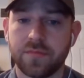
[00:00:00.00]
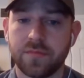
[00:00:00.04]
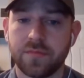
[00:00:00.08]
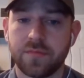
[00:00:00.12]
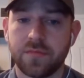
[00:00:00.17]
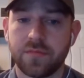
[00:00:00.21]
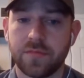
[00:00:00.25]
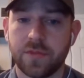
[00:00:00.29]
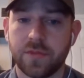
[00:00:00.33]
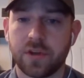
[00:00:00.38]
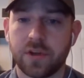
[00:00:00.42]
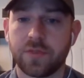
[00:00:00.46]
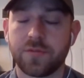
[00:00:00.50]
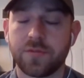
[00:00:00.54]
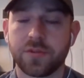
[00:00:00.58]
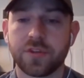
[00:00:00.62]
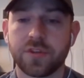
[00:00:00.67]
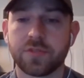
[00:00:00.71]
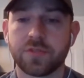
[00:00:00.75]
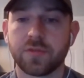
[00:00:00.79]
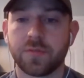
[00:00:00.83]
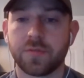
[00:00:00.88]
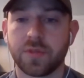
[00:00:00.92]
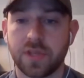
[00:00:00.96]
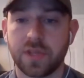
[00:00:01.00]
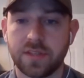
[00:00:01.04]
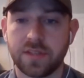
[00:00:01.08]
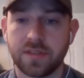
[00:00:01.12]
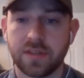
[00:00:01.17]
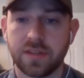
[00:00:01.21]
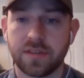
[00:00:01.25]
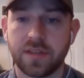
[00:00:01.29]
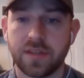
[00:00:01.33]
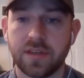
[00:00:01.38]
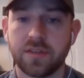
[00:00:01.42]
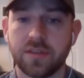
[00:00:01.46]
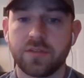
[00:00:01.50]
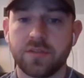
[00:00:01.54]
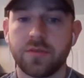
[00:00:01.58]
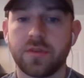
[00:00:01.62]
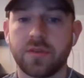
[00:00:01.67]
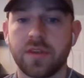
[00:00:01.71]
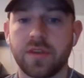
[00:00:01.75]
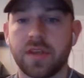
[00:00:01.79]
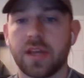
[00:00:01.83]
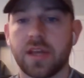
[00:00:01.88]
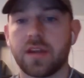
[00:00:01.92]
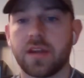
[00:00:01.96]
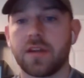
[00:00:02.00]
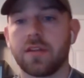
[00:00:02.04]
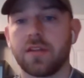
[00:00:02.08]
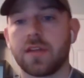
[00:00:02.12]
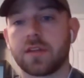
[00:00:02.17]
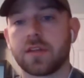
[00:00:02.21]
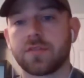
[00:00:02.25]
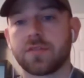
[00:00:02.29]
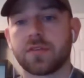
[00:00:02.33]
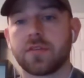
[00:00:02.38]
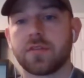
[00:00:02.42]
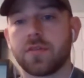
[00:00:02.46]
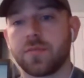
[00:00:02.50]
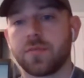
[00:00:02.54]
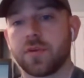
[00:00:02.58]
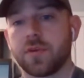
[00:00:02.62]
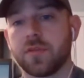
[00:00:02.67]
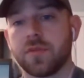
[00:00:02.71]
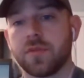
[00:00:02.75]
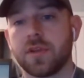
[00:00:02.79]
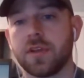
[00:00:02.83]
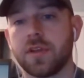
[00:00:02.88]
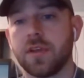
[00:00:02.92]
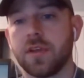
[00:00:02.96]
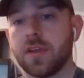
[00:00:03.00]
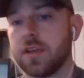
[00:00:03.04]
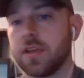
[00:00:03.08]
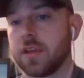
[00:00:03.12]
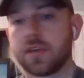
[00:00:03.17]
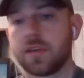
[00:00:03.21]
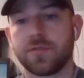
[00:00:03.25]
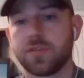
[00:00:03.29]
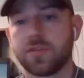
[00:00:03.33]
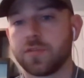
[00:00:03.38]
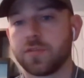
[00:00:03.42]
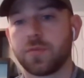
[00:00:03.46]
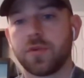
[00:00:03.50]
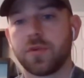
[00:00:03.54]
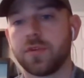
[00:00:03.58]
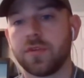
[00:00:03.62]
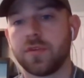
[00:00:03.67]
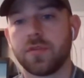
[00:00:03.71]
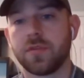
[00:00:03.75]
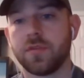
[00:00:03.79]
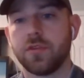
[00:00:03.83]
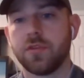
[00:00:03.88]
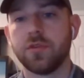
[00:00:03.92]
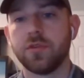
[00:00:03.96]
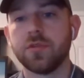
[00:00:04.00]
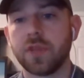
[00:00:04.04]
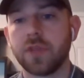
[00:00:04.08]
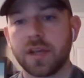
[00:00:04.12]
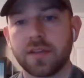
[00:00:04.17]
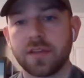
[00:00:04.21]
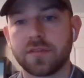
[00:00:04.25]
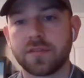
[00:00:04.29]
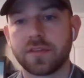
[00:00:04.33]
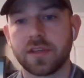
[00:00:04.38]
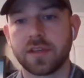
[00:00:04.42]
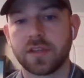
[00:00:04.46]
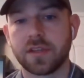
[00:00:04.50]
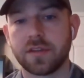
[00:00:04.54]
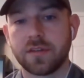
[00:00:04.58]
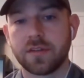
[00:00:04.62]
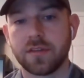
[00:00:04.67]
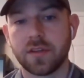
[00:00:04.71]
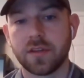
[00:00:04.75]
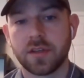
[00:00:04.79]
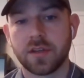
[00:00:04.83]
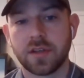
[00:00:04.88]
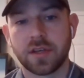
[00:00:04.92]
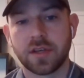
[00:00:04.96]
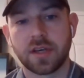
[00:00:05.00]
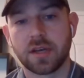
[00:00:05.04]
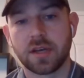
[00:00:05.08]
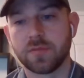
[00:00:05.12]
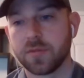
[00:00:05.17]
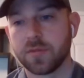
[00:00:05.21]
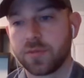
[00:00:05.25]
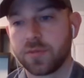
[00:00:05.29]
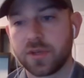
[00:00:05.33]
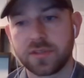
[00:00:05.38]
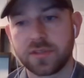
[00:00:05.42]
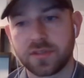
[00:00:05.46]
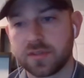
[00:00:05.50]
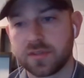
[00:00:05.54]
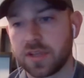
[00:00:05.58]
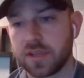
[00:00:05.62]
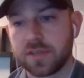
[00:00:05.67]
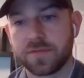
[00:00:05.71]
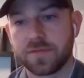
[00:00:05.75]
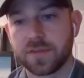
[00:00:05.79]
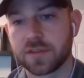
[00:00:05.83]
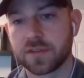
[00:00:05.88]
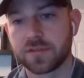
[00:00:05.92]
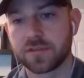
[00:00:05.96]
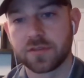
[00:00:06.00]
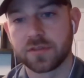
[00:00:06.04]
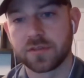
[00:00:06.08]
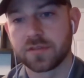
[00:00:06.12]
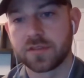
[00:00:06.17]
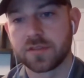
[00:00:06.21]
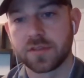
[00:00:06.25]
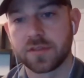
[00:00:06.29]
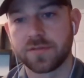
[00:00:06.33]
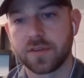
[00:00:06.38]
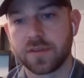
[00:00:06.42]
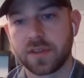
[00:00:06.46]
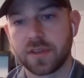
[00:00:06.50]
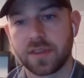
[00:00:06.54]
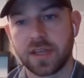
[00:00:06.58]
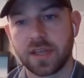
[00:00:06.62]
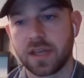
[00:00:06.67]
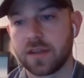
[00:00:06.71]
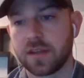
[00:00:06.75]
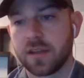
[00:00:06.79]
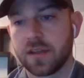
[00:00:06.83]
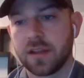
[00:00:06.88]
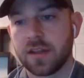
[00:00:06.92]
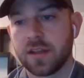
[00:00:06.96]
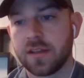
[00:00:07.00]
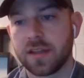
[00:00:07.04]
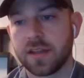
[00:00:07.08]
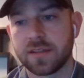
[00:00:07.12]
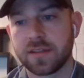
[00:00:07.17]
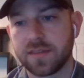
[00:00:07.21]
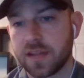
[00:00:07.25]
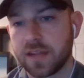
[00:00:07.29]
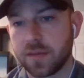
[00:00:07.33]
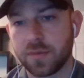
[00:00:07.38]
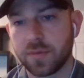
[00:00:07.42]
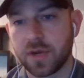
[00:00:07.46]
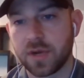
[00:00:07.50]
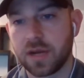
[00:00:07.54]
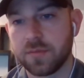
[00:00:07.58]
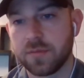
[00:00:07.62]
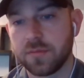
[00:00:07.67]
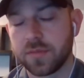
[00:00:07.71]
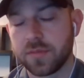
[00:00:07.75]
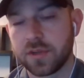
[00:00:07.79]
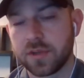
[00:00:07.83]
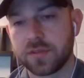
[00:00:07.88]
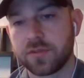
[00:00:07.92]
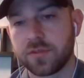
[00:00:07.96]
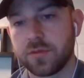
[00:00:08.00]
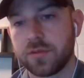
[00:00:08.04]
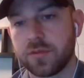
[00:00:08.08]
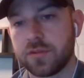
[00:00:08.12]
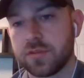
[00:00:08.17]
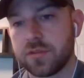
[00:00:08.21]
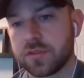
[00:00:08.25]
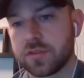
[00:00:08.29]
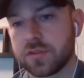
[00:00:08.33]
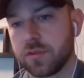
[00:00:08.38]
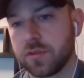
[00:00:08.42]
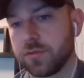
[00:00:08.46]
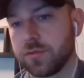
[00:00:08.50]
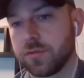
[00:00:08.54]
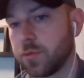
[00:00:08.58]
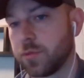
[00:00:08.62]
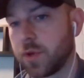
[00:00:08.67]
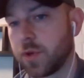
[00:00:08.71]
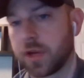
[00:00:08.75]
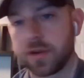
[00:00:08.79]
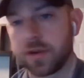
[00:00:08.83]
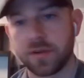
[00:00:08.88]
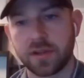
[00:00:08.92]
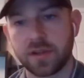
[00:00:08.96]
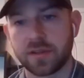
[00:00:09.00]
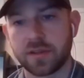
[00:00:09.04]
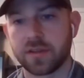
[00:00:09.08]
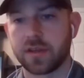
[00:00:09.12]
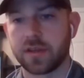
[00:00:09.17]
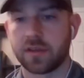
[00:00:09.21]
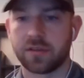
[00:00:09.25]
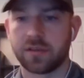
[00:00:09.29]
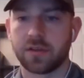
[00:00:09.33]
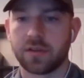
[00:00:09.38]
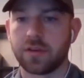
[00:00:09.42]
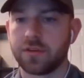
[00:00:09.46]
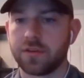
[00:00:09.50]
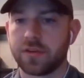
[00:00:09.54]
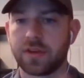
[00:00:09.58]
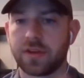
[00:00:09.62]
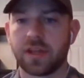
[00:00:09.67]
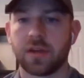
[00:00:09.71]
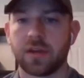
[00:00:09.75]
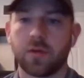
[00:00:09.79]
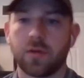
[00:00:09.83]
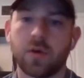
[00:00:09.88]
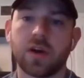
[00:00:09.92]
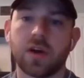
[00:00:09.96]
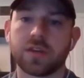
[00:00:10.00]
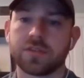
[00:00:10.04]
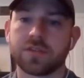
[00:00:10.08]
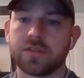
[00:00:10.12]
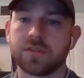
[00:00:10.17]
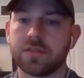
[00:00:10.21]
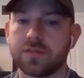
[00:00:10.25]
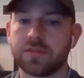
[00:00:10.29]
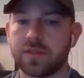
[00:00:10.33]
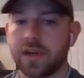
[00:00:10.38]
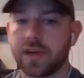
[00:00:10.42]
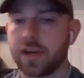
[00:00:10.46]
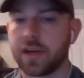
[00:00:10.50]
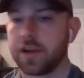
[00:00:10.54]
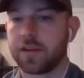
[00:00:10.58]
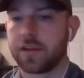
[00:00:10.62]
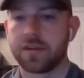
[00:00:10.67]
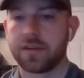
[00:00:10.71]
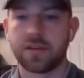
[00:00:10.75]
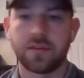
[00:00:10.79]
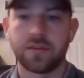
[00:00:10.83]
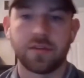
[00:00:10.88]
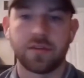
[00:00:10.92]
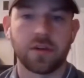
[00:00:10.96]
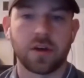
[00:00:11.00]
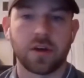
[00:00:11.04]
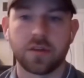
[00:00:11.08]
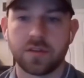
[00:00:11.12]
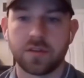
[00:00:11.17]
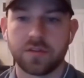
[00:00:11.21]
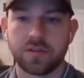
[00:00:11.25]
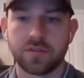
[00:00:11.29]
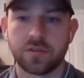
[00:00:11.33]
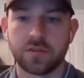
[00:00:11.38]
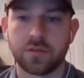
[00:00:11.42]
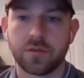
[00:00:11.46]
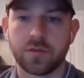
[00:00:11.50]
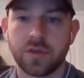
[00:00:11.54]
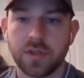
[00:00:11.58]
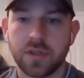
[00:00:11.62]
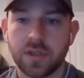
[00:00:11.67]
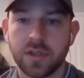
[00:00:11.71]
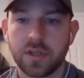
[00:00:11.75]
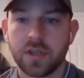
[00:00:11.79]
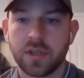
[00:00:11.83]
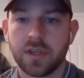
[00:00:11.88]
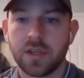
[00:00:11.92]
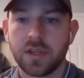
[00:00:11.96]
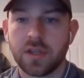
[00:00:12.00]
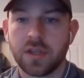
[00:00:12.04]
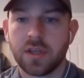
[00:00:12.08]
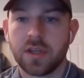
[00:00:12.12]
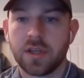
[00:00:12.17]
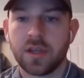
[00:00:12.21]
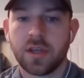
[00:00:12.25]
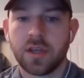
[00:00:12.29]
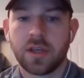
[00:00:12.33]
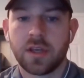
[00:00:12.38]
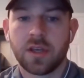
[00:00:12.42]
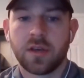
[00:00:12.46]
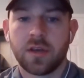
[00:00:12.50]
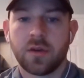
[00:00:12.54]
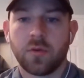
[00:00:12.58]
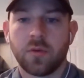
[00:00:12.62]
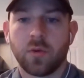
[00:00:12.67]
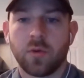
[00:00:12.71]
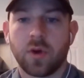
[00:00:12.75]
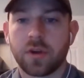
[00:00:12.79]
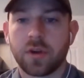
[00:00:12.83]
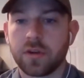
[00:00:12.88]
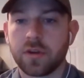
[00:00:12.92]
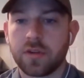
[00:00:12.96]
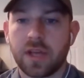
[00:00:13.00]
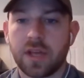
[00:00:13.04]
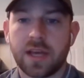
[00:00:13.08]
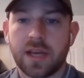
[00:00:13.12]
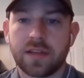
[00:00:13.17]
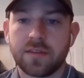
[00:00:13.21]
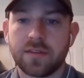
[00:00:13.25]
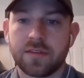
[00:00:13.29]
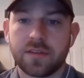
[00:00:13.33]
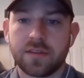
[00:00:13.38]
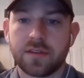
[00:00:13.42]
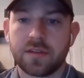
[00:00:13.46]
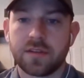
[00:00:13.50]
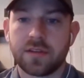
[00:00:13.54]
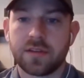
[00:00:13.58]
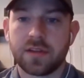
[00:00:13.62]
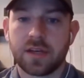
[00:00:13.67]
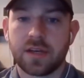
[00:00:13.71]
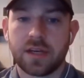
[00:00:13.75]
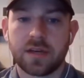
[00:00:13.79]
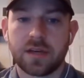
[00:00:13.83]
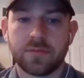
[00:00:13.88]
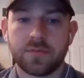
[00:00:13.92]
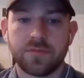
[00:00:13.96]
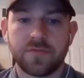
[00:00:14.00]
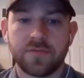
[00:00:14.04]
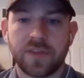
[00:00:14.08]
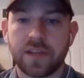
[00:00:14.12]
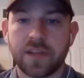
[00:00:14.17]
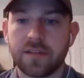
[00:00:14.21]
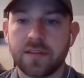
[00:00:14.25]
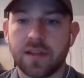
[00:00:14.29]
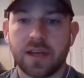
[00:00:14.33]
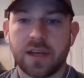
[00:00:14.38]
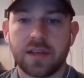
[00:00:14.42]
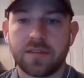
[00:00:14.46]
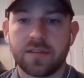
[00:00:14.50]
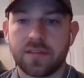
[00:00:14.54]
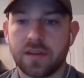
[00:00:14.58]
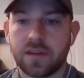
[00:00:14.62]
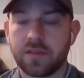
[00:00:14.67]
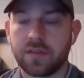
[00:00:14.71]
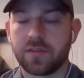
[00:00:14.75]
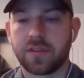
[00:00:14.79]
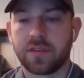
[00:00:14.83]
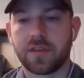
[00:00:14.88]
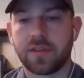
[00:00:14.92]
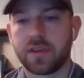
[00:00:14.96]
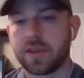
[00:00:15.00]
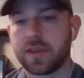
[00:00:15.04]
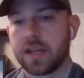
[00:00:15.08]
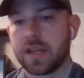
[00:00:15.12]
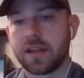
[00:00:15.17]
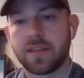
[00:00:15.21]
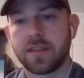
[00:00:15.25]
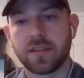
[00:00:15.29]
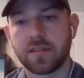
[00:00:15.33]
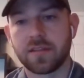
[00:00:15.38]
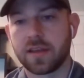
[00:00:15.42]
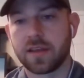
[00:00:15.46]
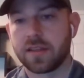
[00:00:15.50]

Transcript: If you're just replacing things, you can get an electrical permit, like if you're just putting new lights in, replacing light fixtures, stuff like that. That's not a problem. But as soon as you start rewiring things, you're going to add a washer and dryer. You need all these new water lines and vent lines and everything. Anything like